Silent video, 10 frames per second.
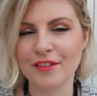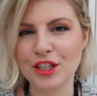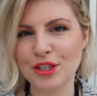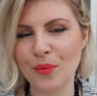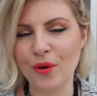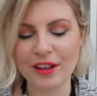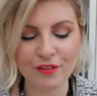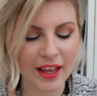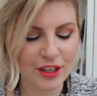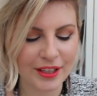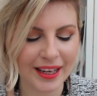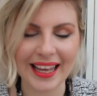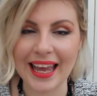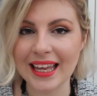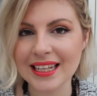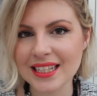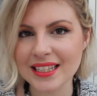to someone if they're just kind of getting into